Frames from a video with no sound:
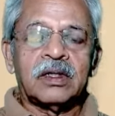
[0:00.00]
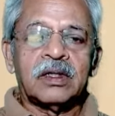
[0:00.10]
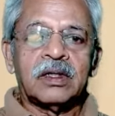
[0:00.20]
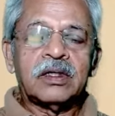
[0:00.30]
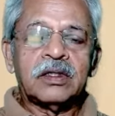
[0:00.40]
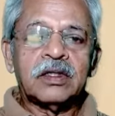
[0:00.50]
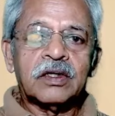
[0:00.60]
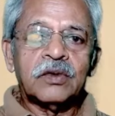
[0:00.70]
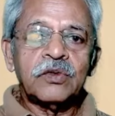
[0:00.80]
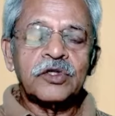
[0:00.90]
it
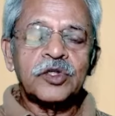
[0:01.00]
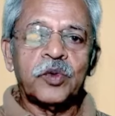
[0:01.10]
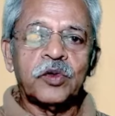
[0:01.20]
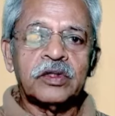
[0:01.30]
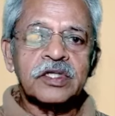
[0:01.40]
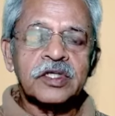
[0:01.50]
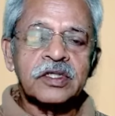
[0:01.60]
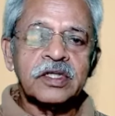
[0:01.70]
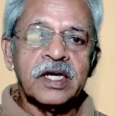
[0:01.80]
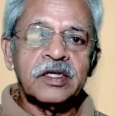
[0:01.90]
includes both this
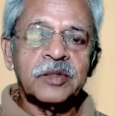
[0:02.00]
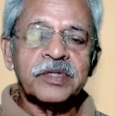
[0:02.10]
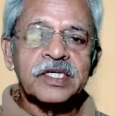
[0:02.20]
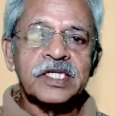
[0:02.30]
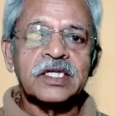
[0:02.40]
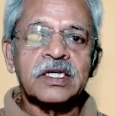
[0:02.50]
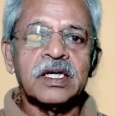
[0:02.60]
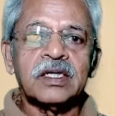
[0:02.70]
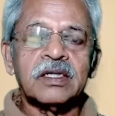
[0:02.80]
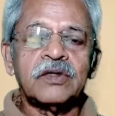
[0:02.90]
80%
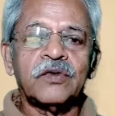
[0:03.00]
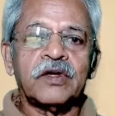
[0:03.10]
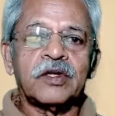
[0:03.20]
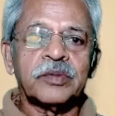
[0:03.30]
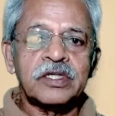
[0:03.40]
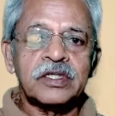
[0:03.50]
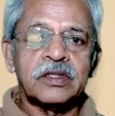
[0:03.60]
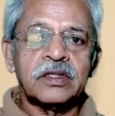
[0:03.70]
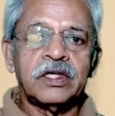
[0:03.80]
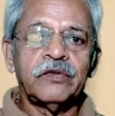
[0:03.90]
and the 20%.
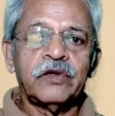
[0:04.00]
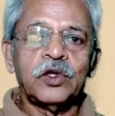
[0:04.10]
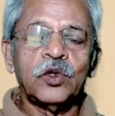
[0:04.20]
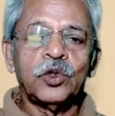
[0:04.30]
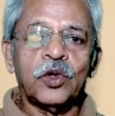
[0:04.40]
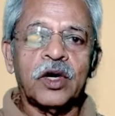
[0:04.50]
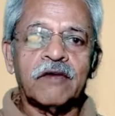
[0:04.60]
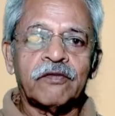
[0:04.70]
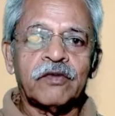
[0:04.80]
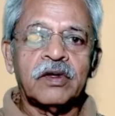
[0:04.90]
Even though you have
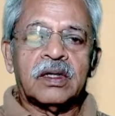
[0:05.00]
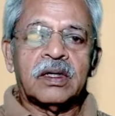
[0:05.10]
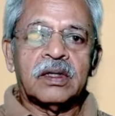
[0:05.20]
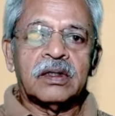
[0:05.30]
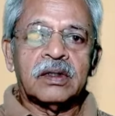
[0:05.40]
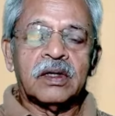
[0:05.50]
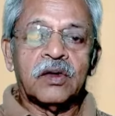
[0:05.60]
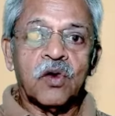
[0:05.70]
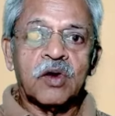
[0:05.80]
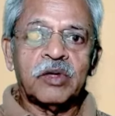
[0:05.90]
a
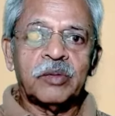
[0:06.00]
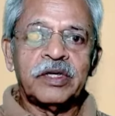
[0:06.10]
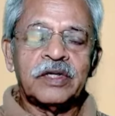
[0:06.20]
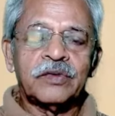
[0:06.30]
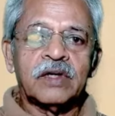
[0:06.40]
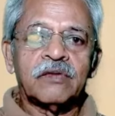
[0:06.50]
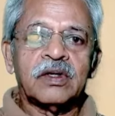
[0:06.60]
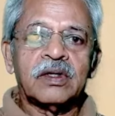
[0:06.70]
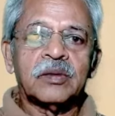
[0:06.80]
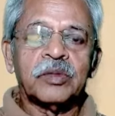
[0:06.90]
normal B12 level,
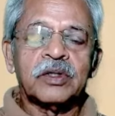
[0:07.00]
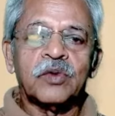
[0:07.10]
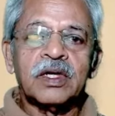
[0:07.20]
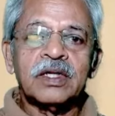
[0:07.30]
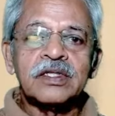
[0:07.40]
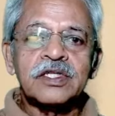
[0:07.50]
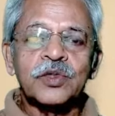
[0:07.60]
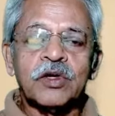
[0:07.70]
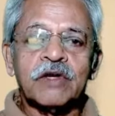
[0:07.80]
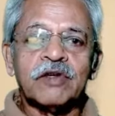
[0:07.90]
but only this
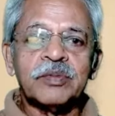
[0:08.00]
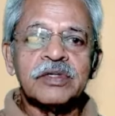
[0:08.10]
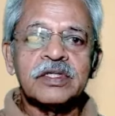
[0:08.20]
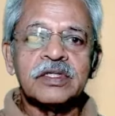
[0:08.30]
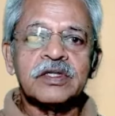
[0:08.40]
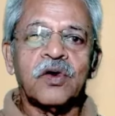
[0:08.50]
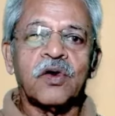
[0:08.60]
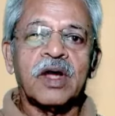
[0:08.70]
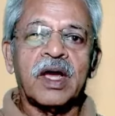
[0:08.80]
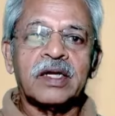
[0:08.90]
25%
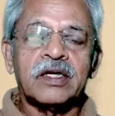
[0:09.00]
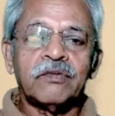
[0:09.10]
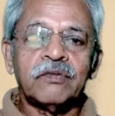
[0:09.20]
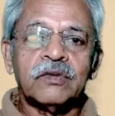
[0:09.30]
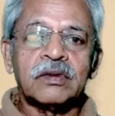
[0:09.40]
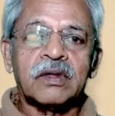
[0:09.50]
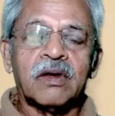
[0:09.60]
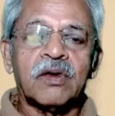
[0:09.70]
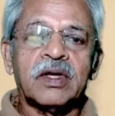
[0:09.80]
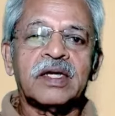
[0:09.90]
are active,
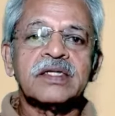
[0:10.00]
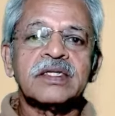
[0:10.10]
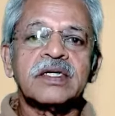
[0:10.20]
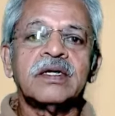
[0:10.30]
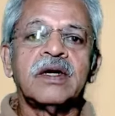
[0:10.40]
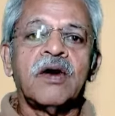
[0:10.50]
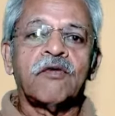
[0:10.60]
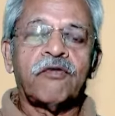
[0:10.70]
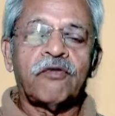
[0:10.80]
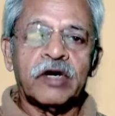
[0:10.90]
or I can say
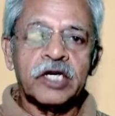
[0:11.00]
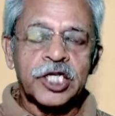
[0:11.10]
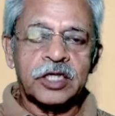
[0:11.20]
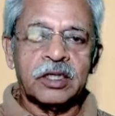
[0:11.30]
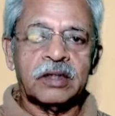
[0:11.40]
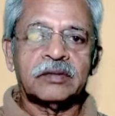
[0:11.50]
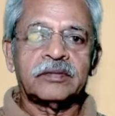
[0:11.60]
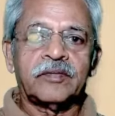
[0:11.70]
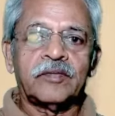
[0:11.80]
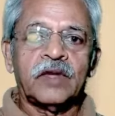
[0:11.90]
functional.
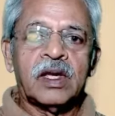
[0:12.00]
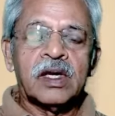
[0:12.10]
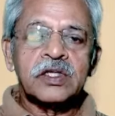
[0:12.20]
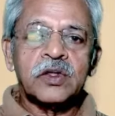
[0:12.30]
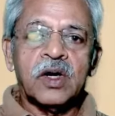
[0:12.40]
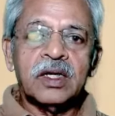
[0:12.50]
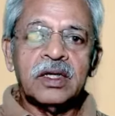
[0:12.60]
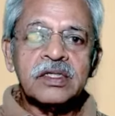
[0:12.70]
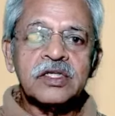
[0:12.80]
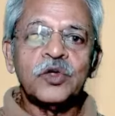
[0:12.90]
So
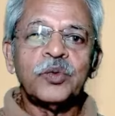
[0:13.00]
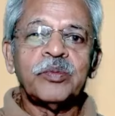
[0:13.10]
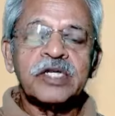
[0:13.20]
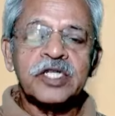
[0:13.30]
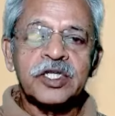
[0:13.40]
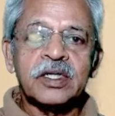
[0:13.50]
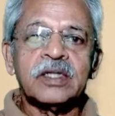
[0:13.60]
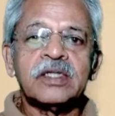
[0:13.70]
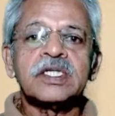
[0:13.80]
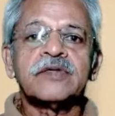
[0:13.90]
unless you measure
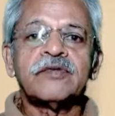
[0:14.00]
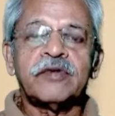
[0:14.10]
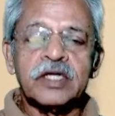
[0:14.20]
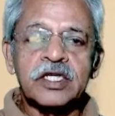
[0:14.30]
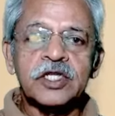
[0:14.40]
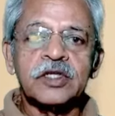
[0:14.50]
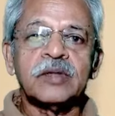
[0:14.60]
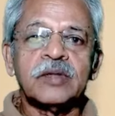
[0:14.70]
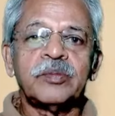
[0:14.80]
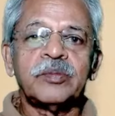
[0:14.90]
this functional
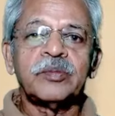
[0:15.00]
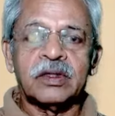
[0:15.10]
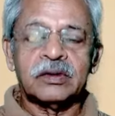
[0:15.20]
B12,